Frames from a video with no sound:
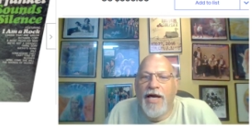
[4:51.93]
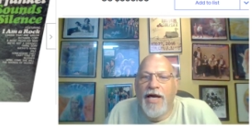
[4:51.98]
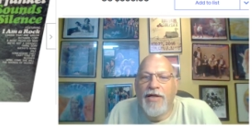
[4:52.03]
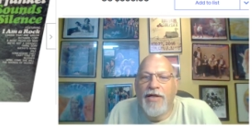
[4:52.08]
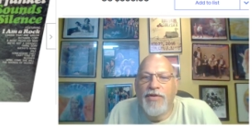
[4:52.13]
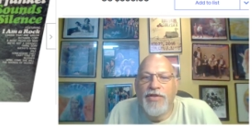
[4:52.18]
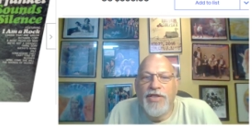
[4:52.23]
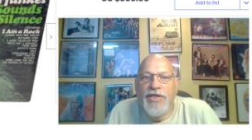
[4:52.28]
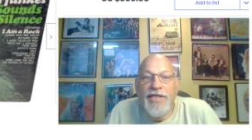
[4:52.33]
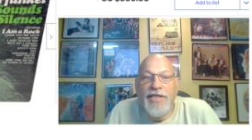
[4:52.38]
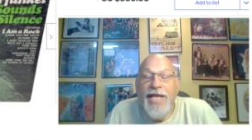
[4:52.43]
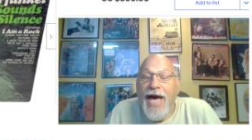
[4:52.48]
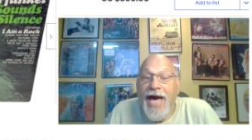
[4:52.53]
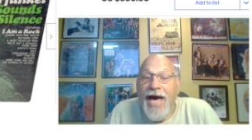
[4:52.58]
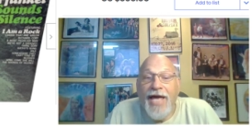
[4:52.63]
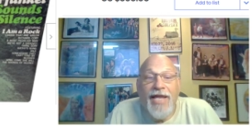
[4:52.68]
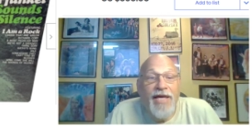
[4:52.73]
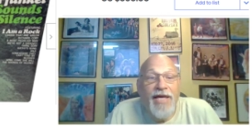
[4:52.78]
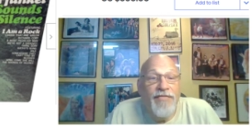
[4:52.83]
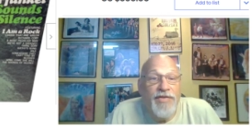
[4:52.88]
I did
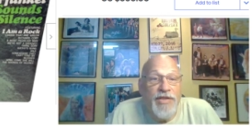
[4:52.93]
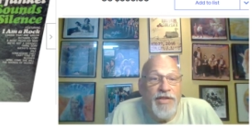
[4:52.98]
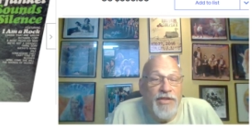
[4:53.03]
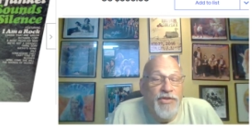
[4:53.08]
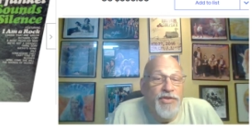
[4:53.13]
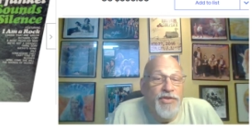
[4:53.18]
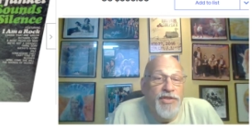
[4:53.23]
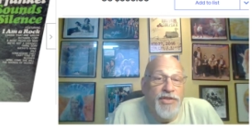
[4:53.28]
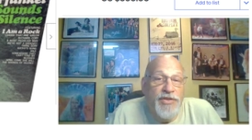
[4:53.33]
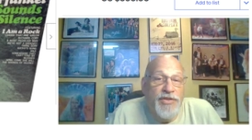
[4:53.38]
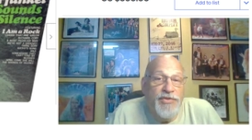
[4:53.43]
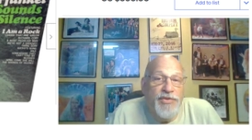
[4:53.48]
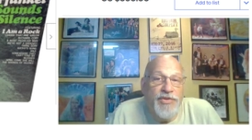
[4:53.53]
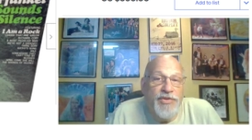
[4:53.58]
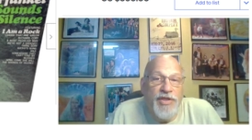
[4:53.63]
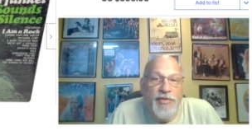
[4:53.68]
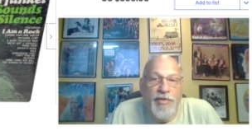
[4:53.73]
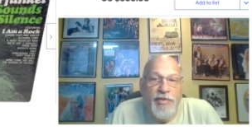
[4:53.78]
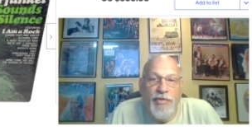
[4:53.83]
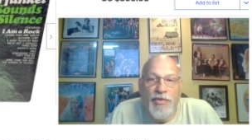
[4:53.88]
not have a clue that this
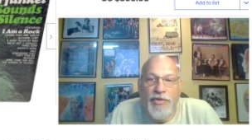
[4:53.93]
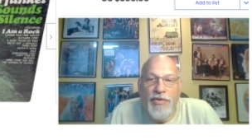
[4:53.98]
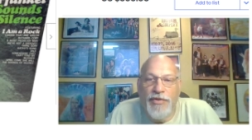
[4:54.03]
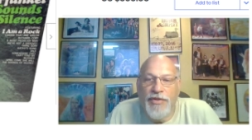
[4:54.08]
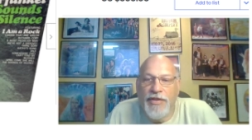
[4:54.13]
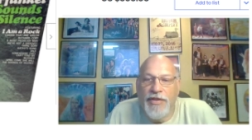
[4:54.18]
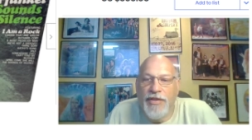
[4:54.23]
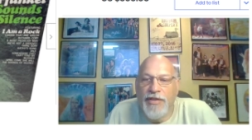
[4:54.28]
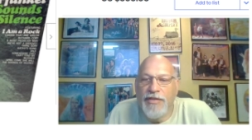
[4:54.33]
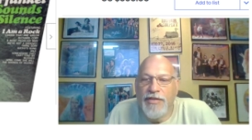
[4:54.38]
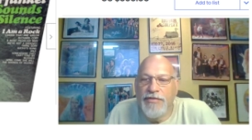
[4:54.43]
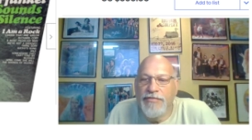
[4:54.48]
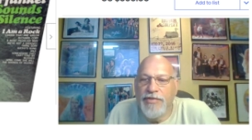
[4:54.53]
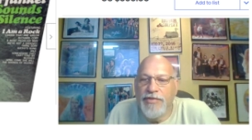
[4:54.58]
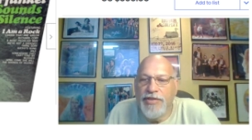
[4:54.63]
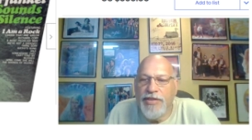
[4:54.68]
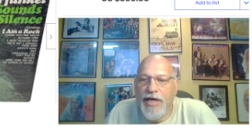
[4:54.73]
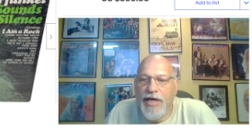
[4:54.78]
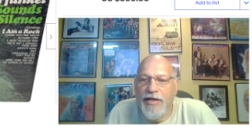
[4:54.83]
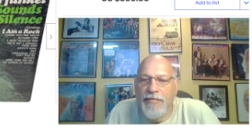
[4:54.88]
was going to be worth
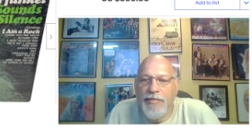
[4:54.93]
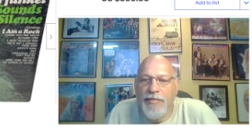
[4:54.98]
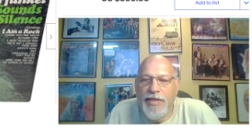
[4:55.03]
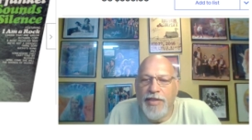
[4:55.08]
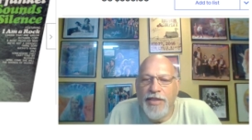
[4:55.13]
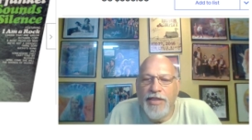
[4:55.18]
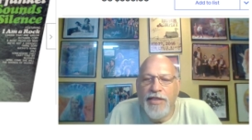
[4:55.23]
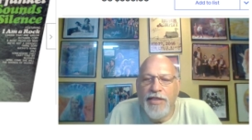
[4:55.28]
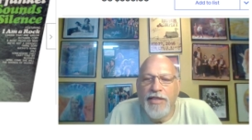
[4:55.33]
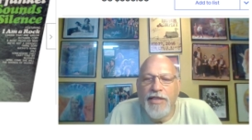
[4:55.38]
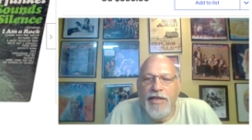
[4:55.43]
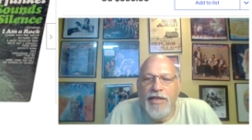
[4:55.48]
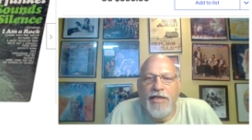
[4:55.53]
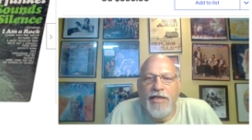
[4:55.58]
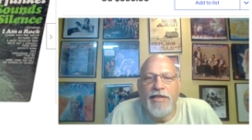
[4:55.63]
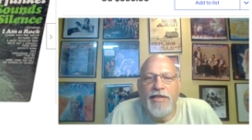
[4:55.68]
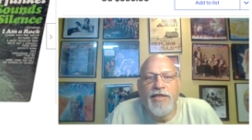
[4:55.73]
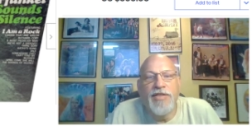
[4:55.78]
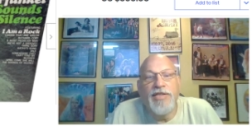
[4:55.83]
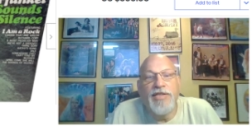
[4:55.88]
this kind of money.
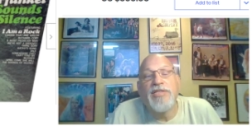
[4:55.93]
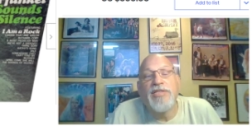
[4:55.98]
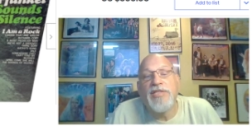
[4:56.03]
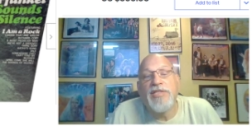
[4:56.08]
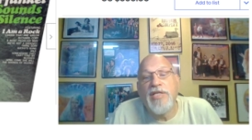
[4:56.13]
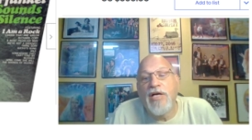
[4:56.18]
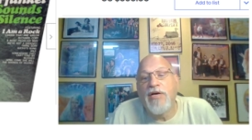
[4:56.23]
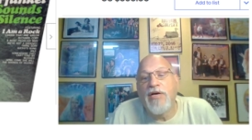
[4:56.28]
It did